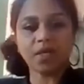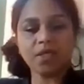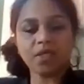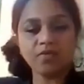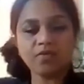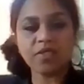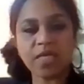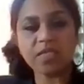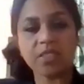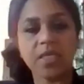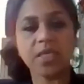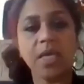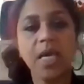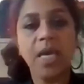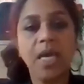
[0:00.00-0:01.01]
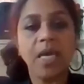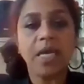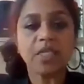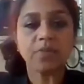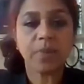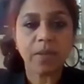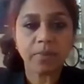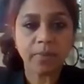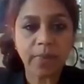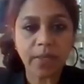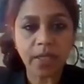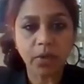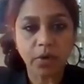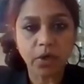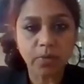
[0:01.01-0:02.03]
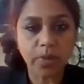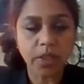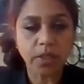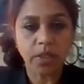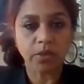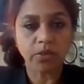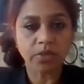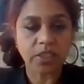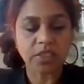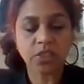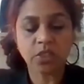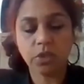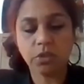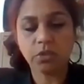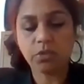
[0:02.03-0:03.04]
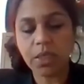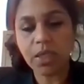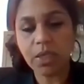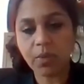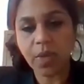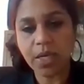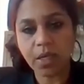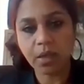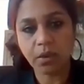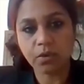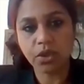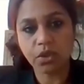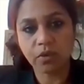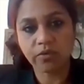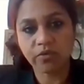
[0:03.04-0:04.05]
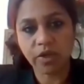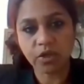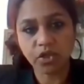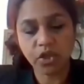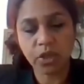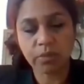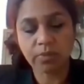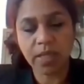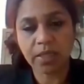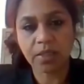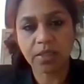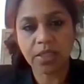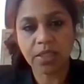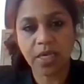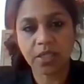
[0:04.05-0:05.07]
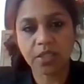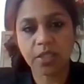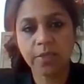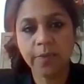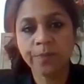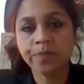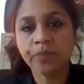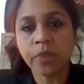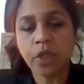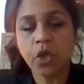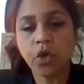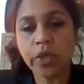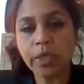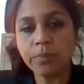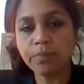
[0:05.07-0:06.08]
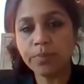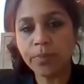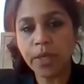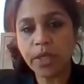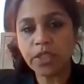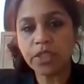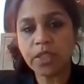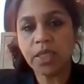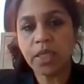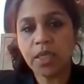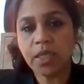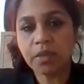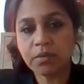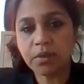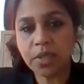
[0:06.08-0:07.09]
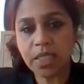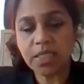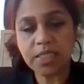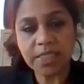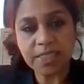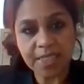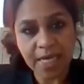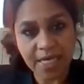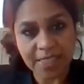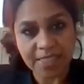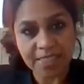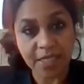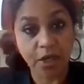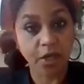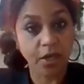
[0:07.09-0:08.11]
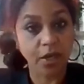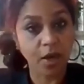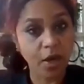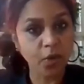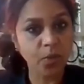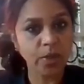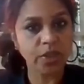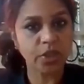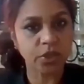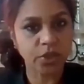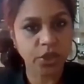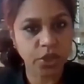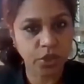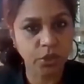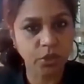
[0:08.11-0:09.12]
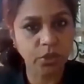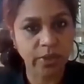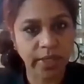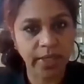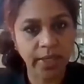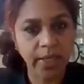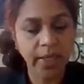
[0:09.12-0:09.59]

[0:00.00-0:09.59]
of testing, it's probably going to be useless. So you really want to go to a functional medical doctor who can put this test along with your story